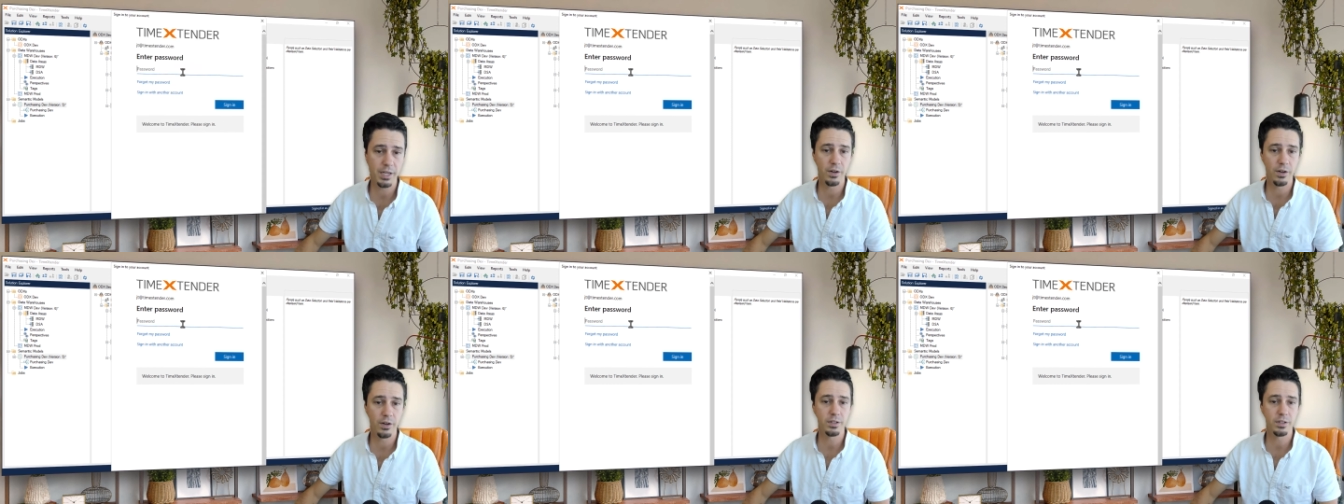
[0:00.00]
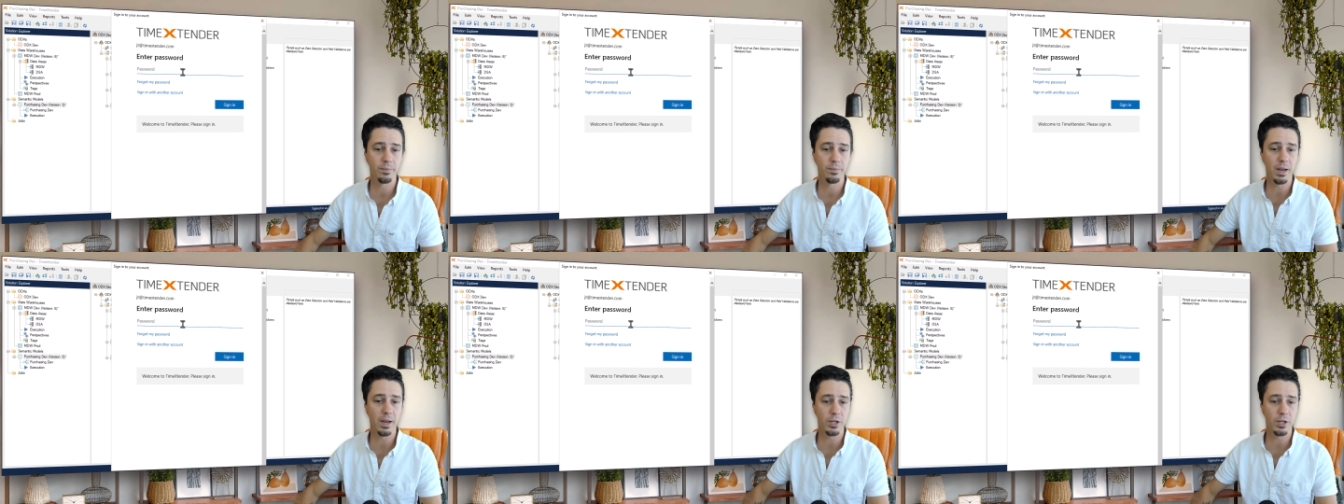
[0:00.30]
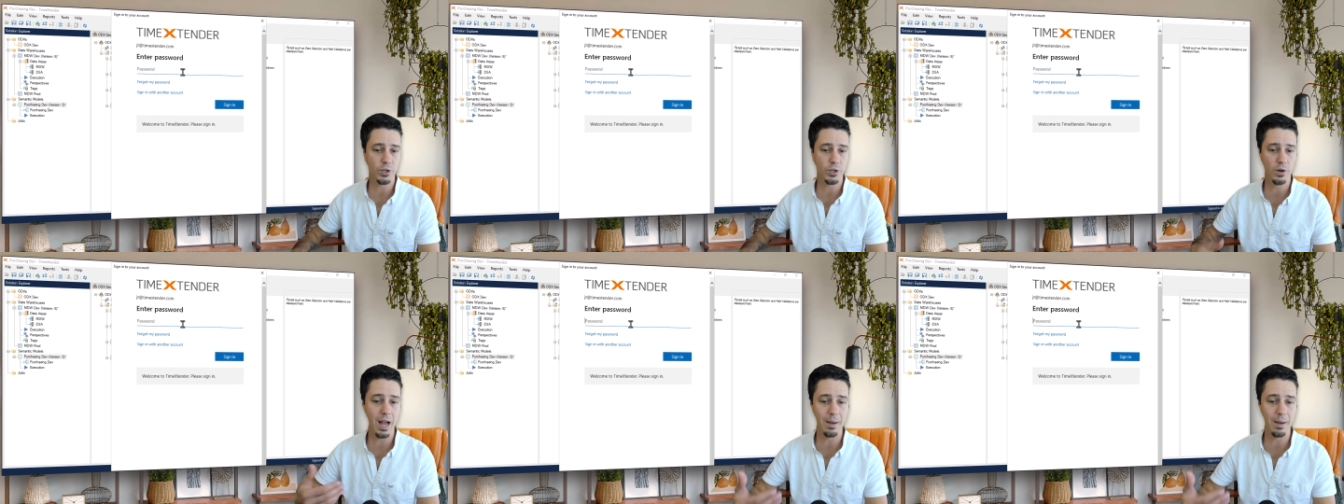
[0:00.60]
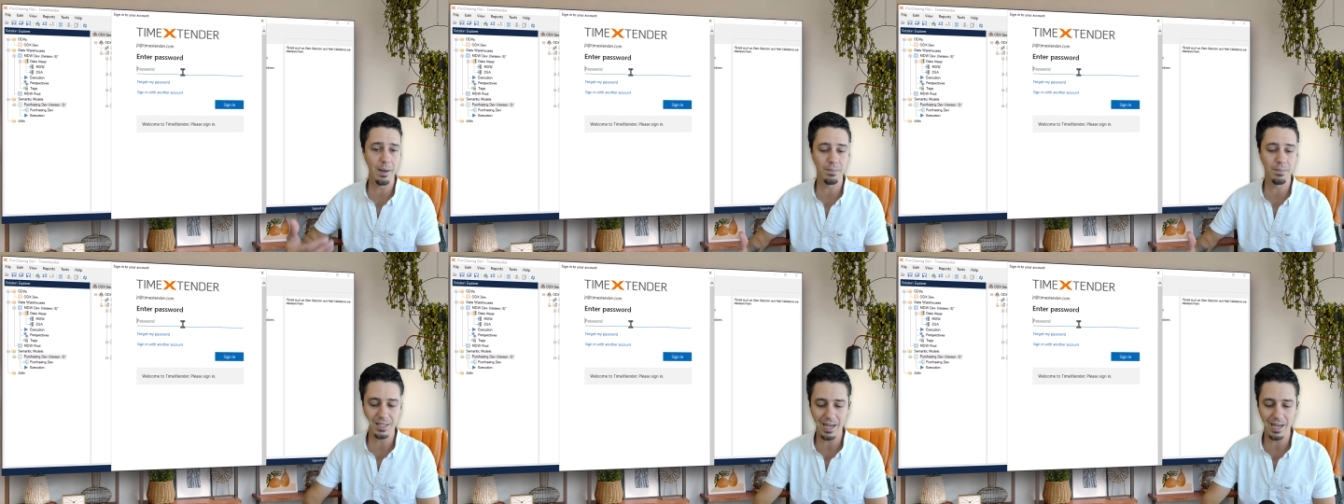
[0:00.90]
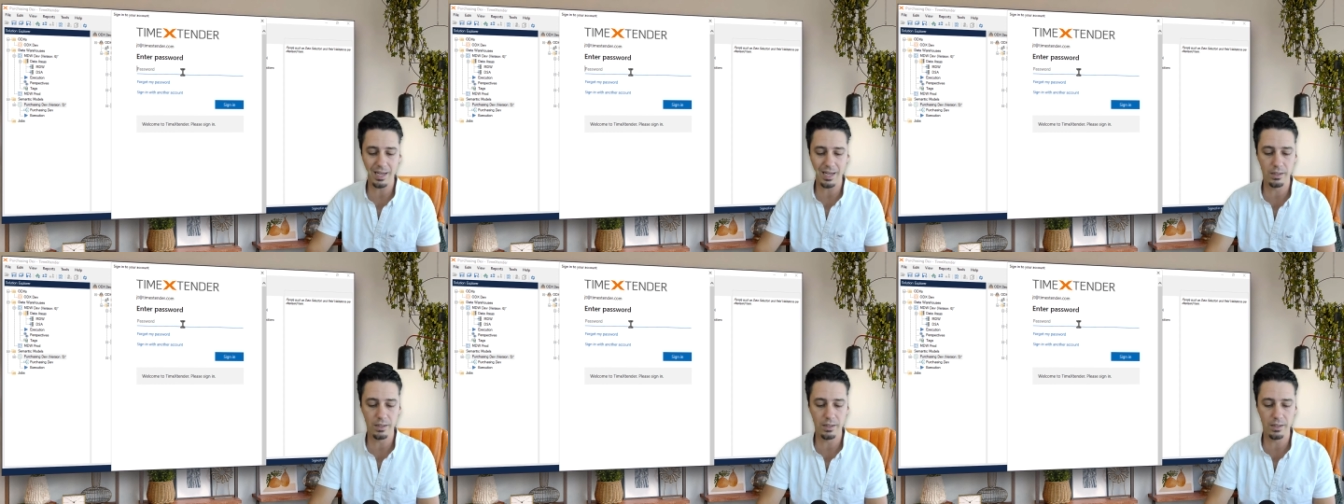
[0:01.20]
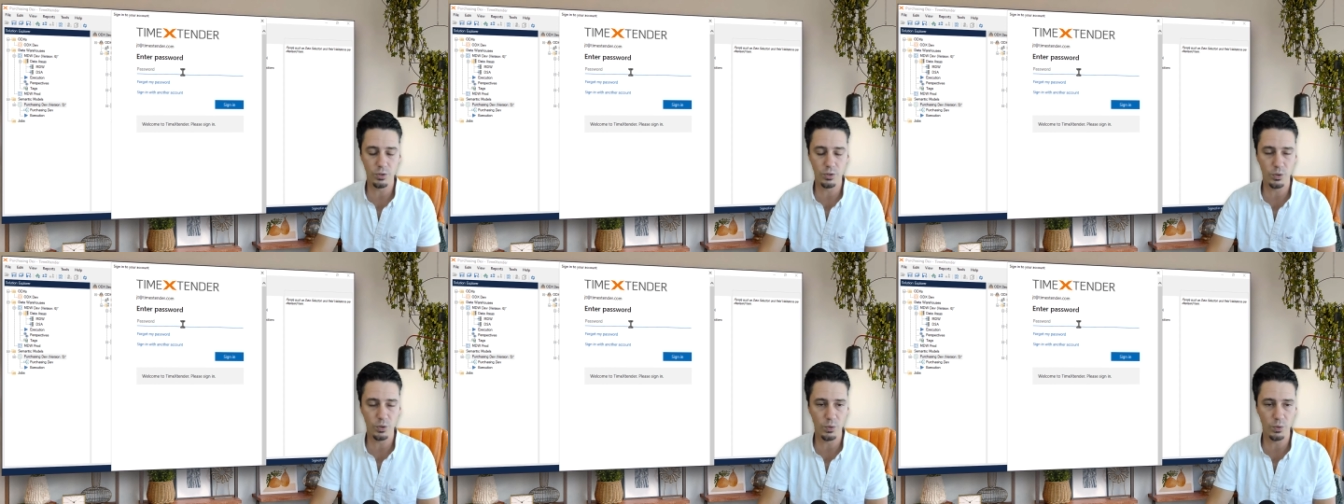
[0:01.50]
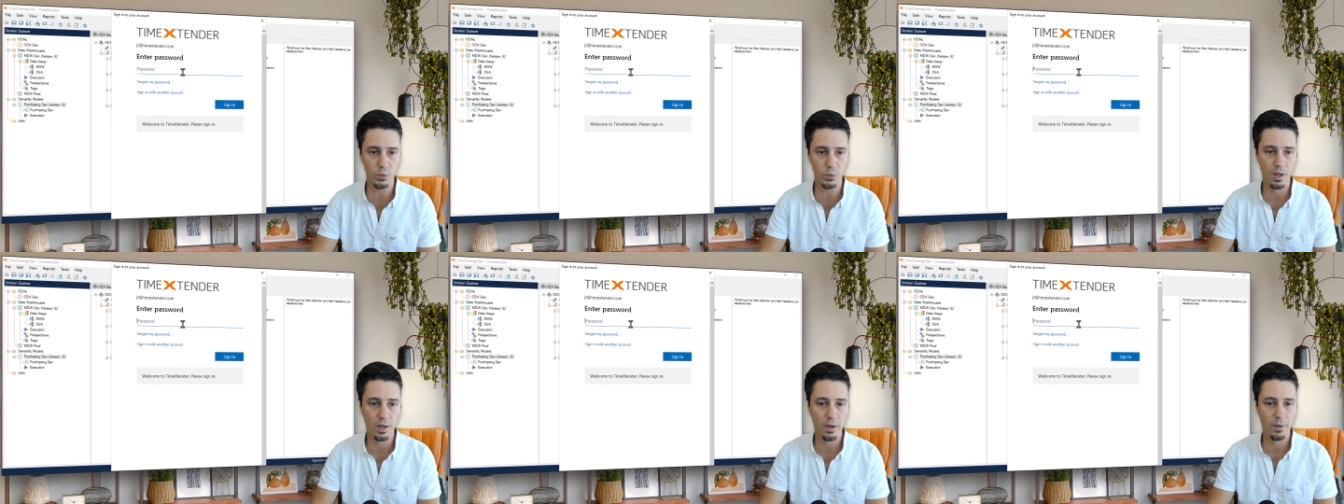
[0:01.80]
to make sure I'm signed into
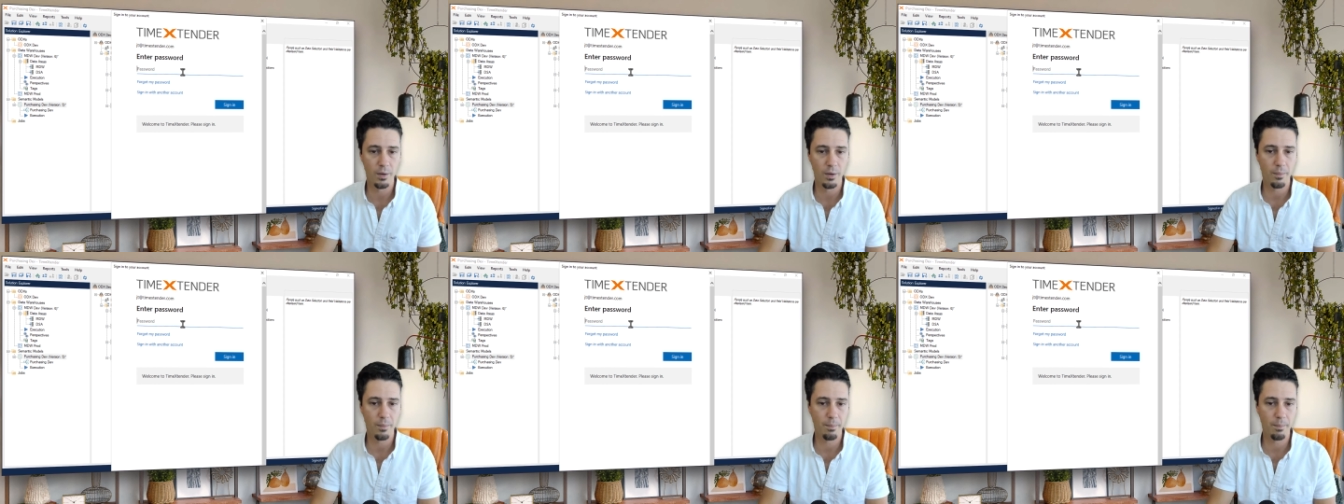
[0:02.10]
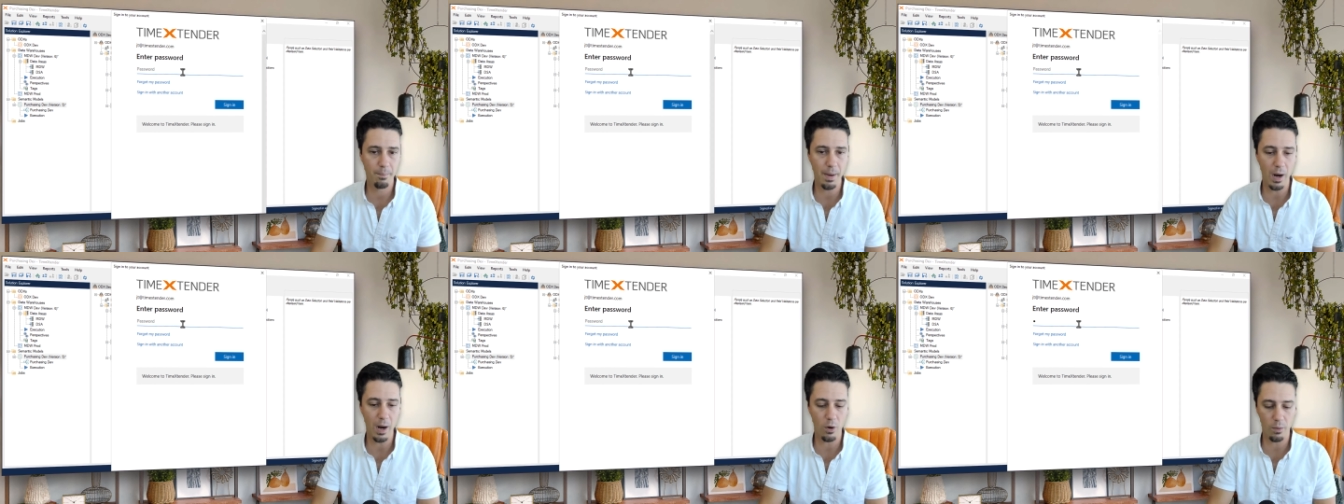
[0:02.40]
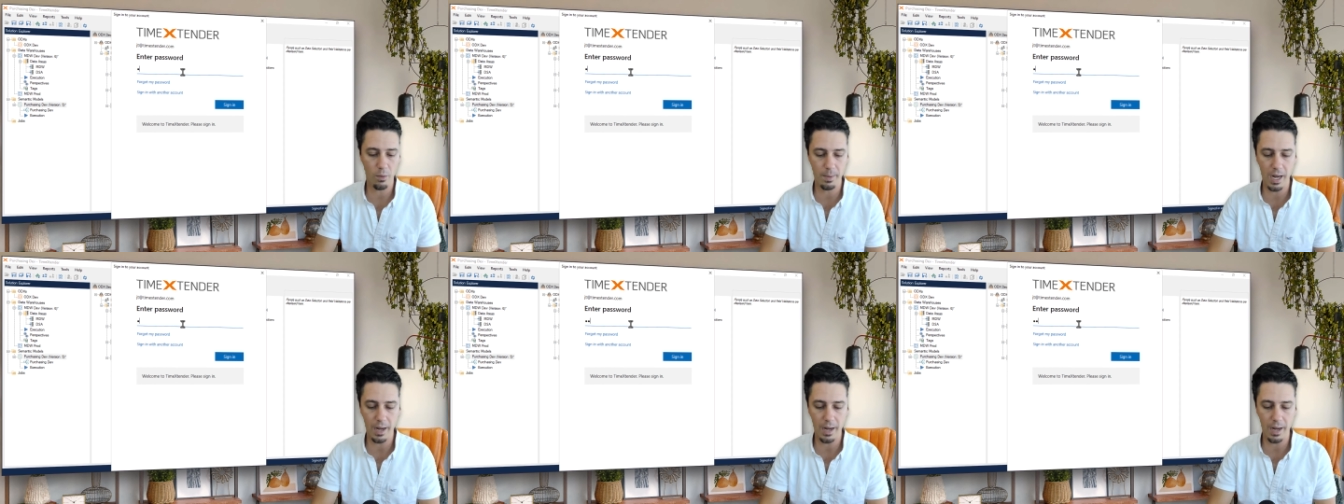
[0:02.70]
Power BI.